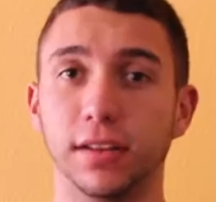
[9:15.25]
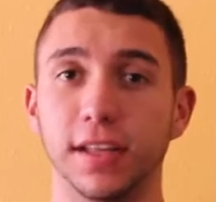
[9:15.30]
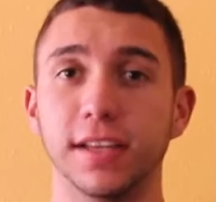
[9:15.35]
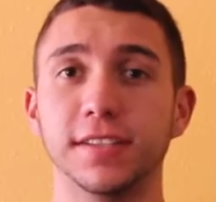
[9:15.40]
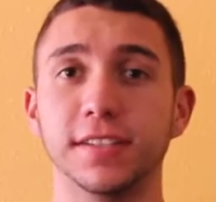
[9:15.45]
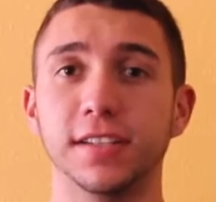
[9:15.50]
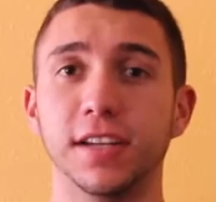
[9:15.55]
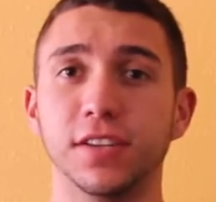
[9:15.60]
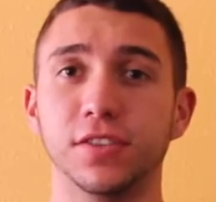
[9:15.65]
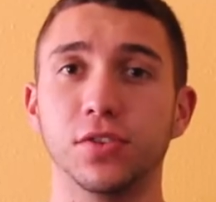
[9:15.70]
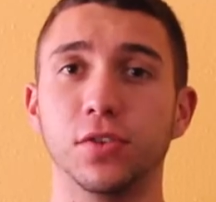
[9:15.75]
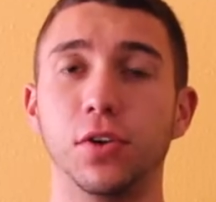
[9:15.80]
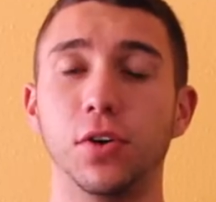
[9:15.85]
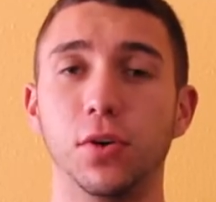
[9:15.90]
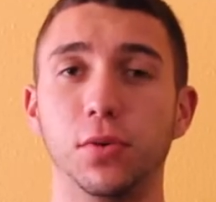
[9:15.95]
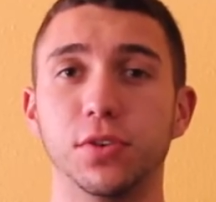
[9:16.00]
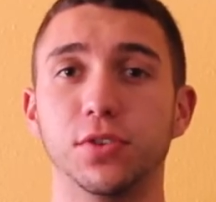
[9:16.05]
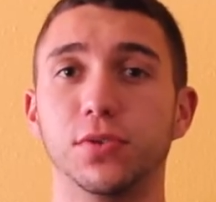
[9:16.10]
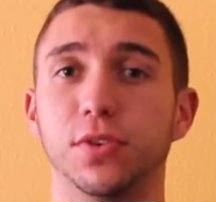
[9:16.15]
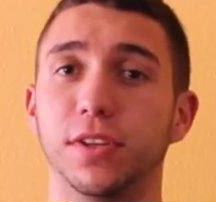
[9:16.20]
The lesson as a
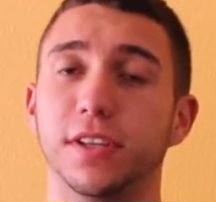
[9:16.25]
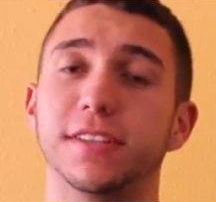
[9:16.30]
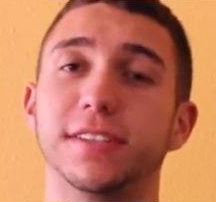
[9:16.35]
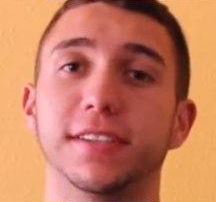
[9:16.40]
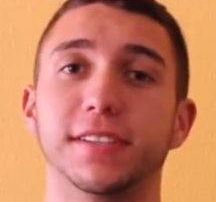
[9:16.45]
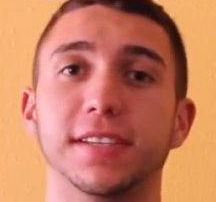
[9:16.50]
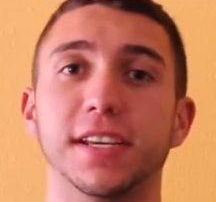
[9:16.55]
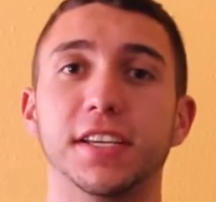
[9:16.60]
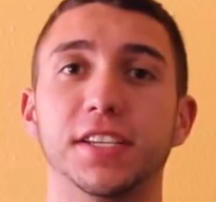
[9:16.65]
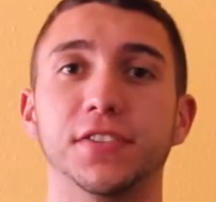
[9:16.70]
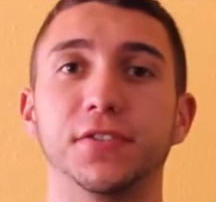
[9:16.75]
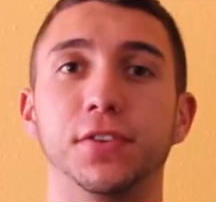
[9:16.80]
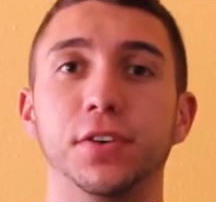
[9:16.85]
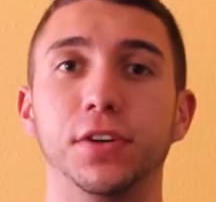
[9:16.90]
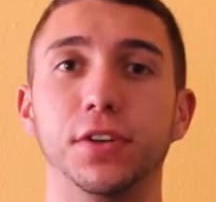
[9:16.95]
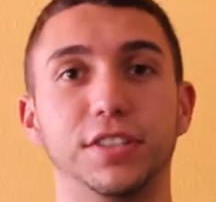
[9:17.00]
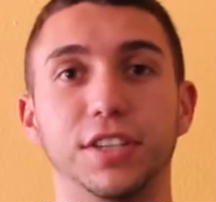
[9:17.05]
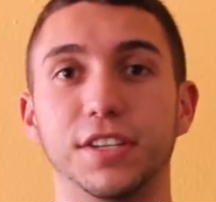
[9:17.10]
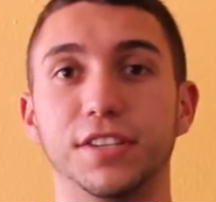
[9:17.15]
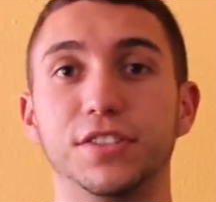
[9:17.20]
whole was really
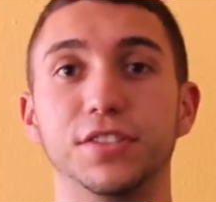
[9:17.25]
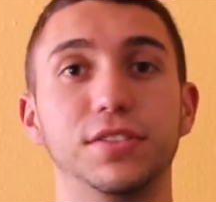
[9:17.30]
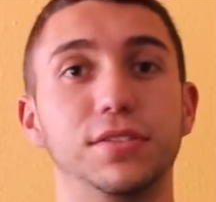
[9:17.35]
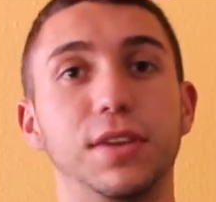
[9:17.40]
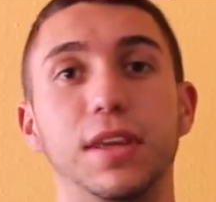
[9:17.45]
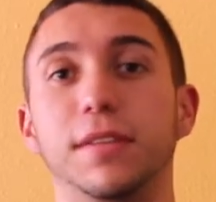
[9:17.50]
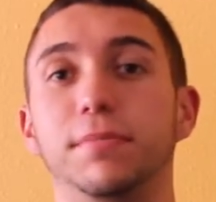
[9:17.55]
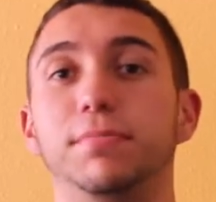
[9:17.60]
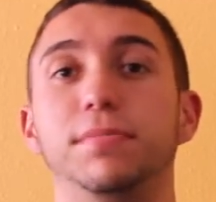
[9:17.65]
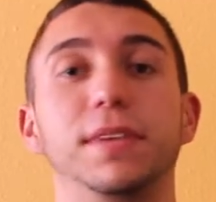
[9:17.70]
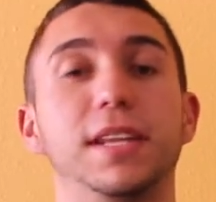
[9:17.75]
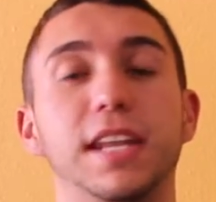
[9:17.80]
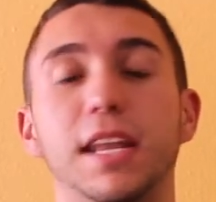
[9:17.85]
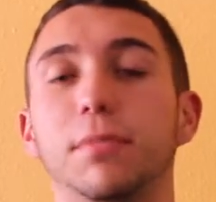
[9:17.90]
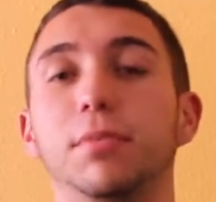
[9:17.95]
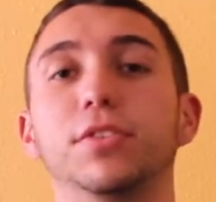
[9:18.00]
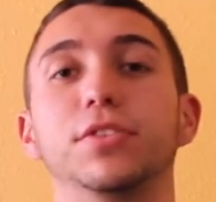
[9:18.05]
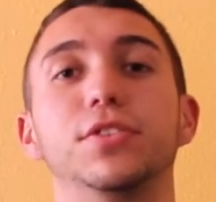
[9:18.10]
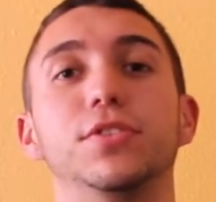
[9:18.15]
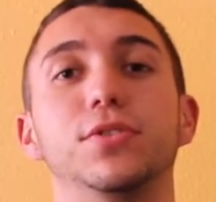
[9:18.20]
successful, just in being
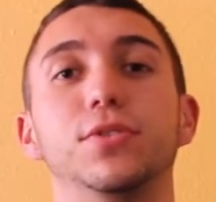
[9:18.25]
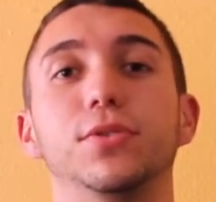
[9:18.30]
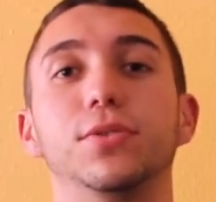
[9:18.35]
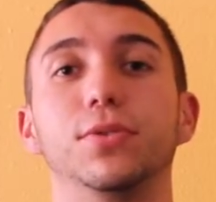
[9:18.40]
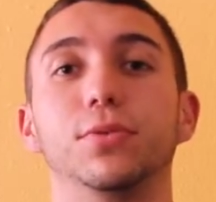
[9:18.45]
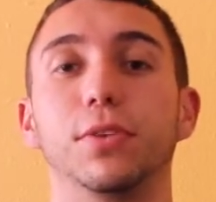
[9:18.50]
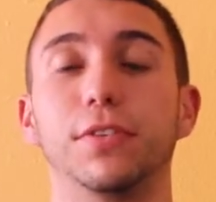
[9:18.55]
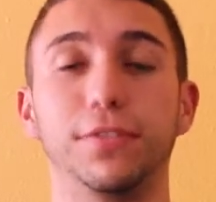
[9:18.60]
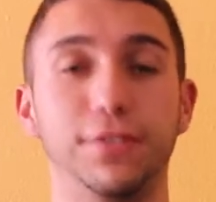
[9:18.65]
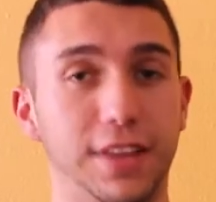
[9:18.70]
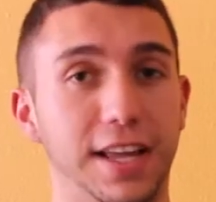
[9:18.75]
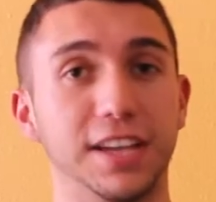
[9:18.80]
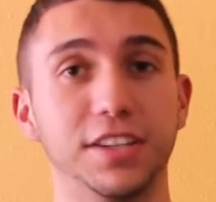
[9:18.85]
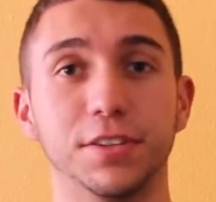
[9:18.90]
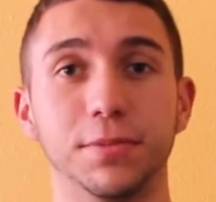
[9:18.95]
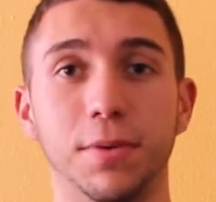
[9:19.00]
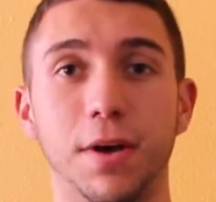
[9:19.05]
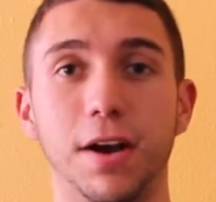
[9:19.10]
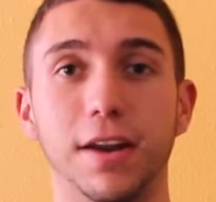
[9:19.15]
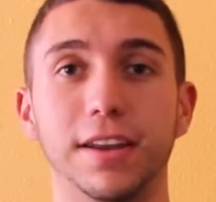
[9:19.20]
able to
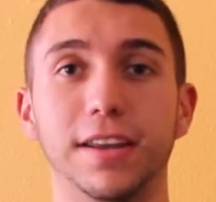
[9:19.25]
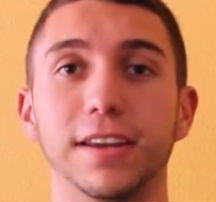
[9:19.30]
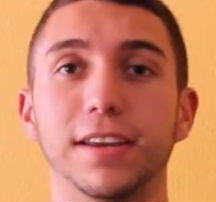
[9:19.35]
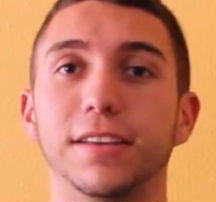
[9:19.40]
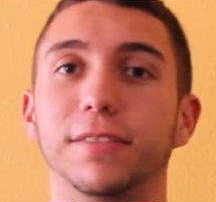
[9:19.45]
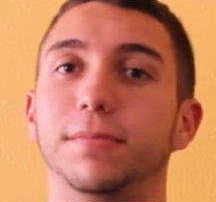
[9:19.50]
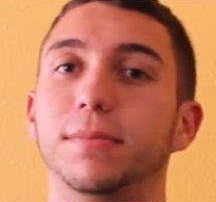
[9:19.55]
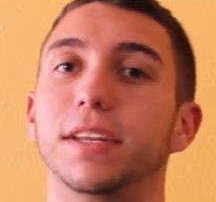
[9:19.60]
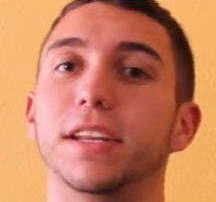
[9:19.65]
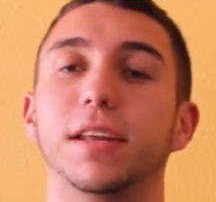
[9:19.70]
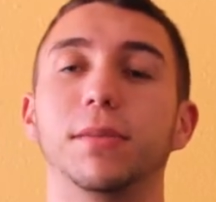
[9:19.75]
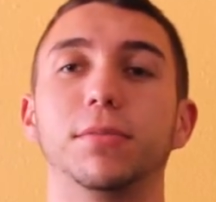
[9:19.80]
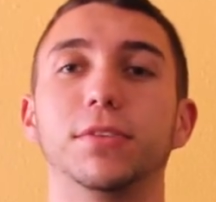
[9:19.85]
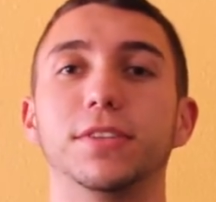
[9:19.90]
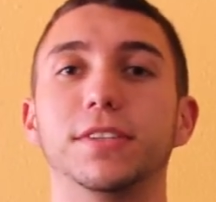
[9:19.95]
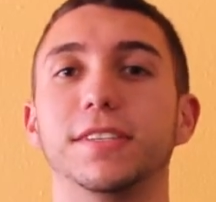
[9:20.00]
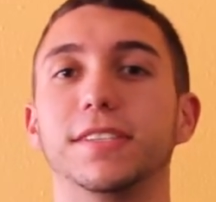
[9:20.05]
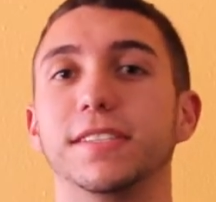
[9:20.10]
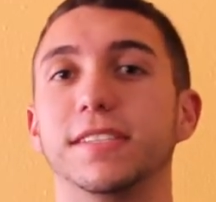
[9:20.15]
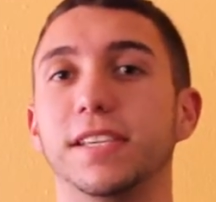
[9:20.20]
reflect upon it and being able
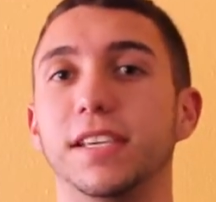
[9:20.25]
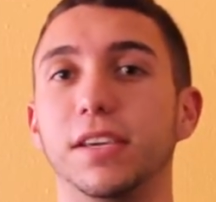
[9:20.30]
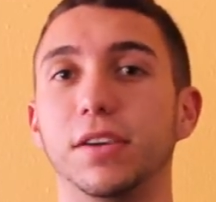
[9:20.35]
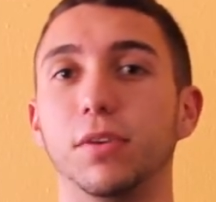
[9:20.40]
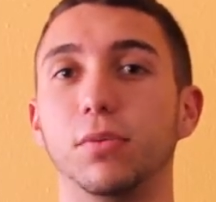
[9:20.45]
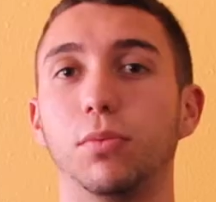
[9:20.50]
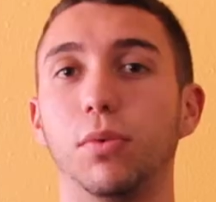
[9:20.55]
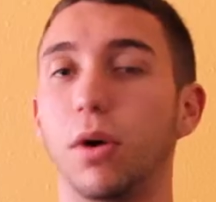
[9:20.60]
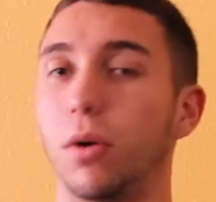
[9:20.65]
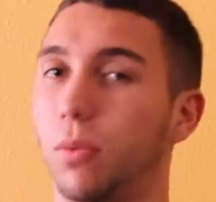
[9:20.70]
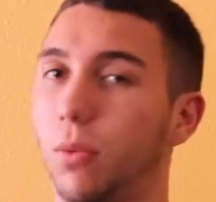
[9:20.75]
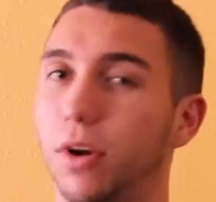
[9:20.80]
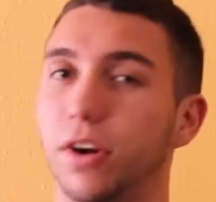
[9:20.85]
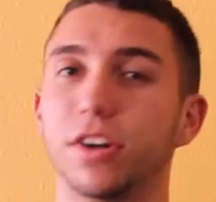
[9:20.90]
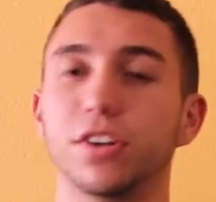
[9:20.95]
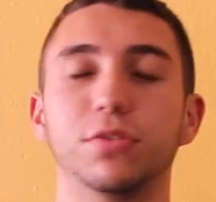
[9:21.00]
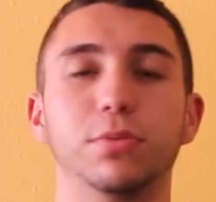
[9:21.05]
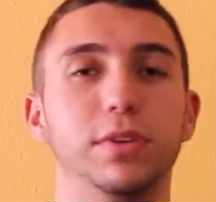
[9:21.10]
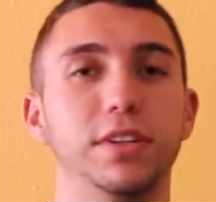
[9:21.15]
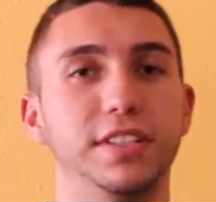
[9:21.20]
to see what
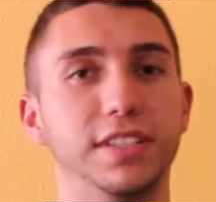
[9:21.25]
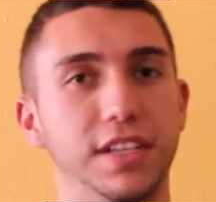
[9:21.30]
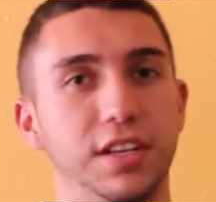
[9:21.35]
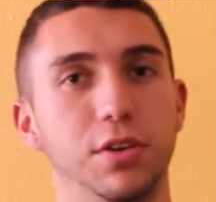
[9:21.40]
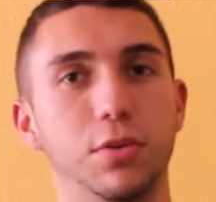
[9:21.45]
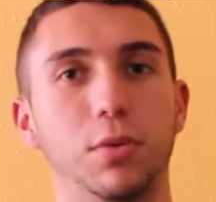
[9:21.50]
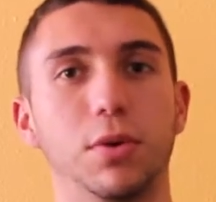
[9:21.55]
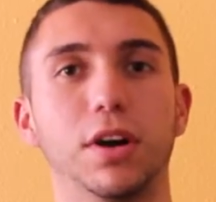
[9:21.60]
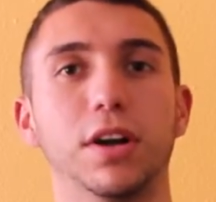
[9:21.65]
worked, what didn't